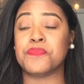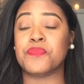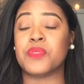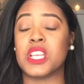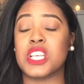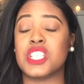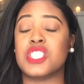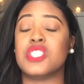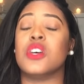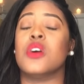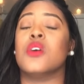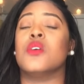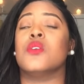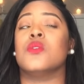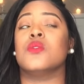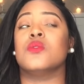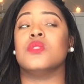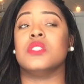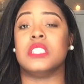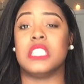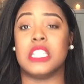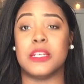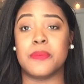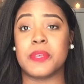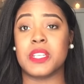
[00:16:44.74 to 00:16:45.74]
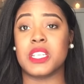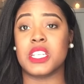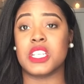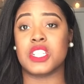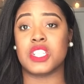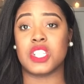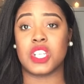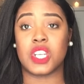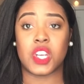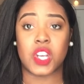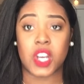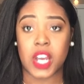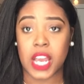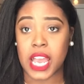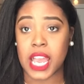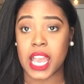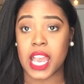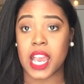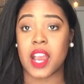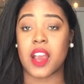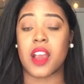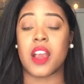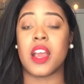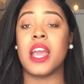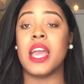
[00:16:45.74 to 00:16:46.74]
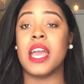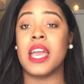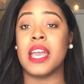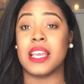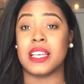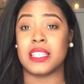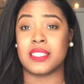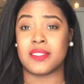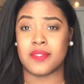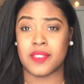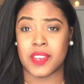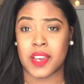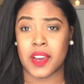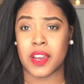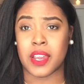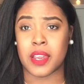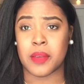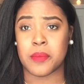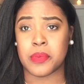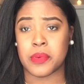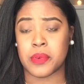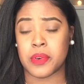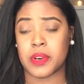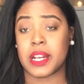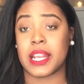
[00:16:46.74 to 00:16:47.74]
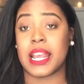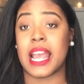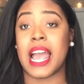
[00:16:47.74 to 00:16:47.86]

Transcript: So deep conditioning your hair is very important.